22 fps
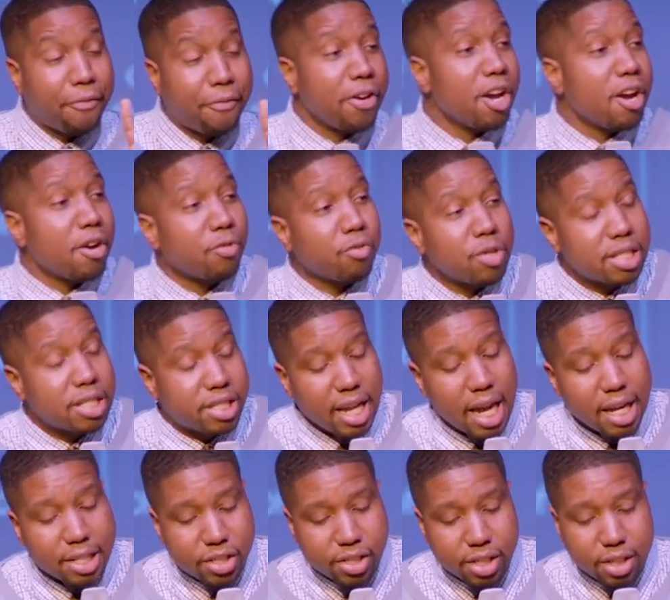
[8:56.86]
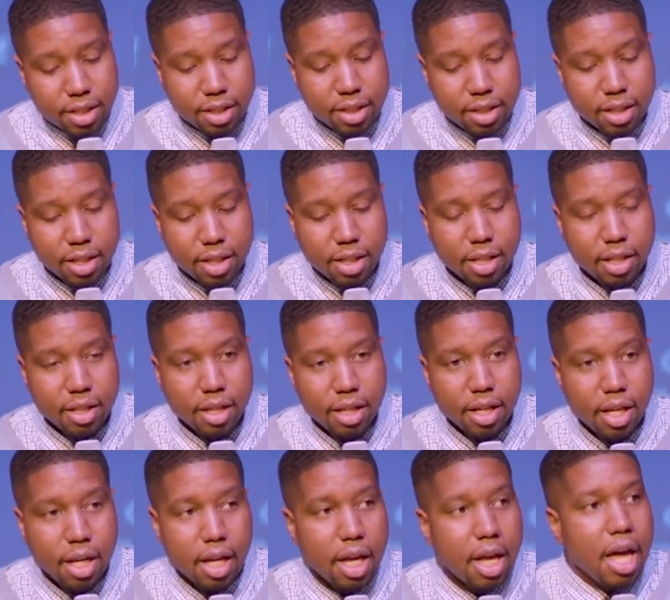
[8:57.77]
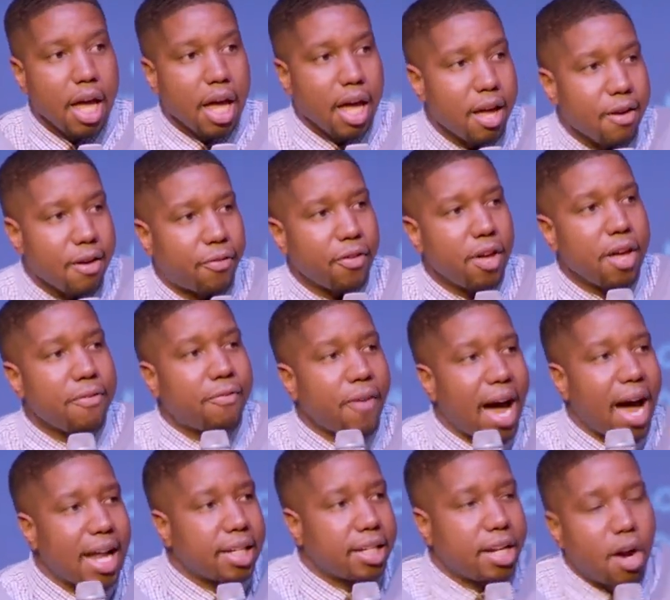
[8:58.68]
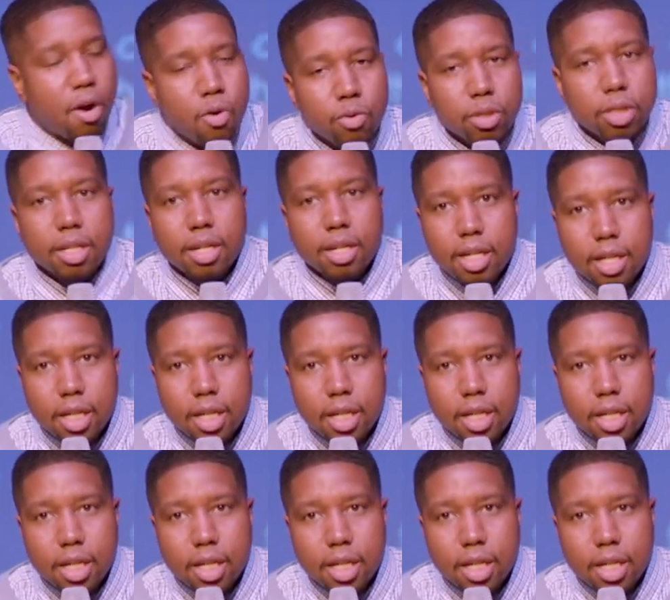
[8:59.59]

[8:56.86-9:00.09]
Fear of rejection. If, if I don't